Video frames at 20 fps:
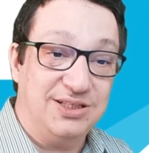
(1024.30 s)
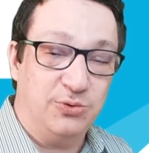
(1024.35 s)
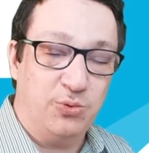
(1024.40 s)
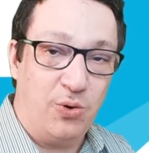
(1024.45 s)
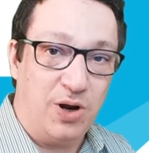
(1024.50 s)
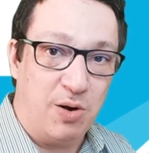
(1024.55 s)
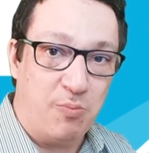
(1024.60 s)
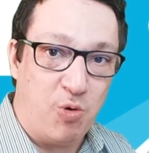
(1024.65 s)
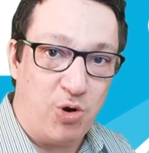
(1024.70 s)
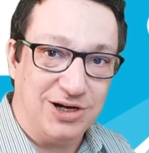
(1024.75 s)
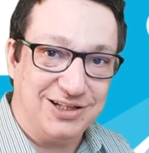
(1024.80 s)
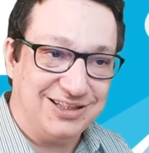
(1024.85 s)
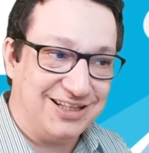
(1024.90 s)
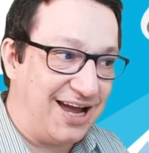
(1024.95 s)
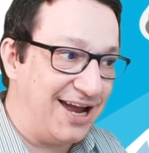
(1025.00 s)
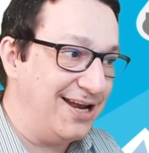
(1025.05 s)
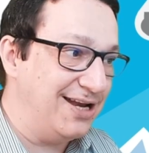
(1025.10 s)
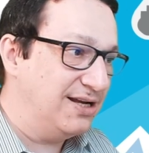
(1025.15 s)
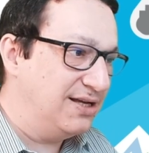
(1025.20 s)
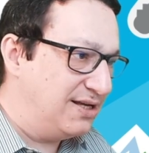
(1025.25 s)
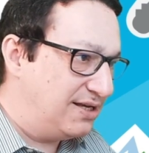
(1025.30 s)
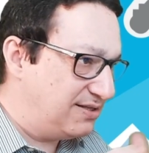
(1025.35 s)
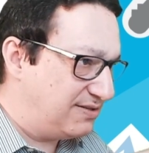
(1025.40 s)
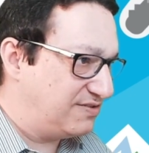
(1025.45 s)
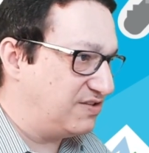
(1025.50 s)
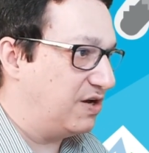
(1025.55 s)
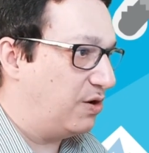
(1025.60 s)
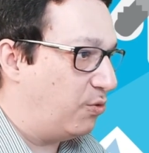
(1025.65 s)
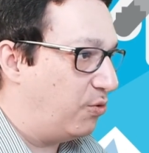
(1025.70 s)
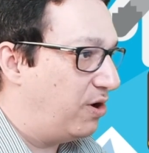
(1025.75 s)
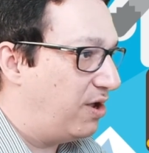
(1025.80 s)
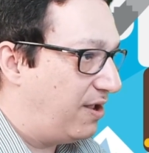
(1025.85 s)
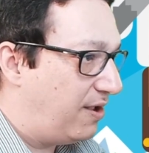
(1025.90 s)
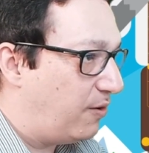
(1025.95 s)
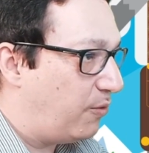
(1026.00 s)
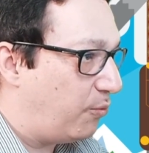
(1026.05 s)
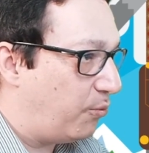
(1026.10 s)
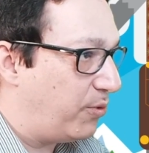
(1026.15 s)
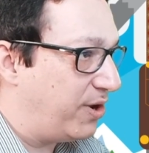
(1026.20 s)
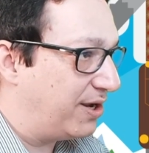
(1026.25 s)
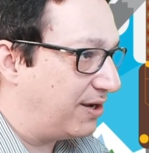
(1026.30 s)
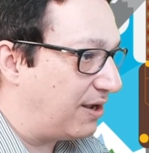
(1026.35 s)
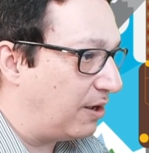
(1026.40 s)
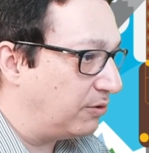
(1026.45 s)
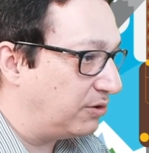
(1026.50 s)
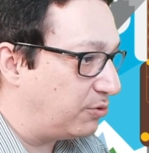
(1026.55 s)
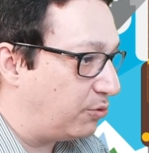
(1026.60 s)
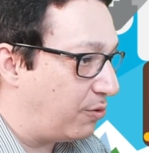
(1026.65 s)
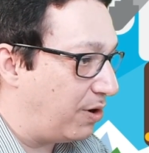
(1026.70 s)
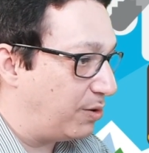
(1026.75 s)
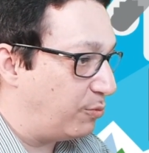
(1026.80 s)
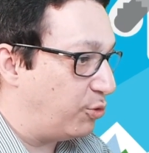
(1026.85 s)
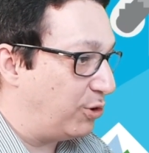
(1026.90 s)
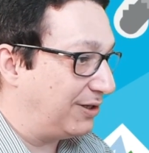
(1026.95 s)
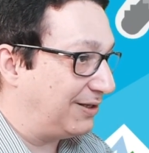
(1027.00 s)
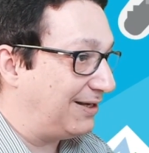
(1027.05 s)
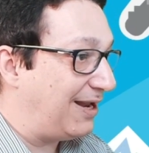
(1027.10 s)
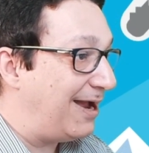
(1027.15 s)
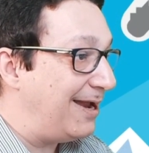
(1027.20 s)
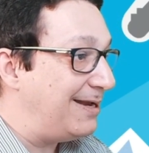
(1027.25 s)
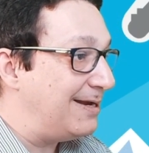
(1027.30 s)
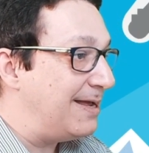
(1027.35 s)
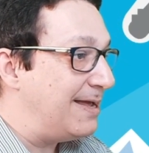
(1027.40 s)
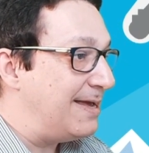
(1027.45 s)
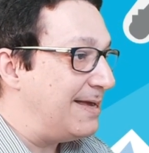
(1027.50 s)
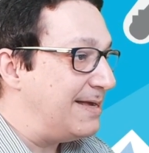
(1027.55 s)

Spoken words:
one more tile. So we encounter one more tile.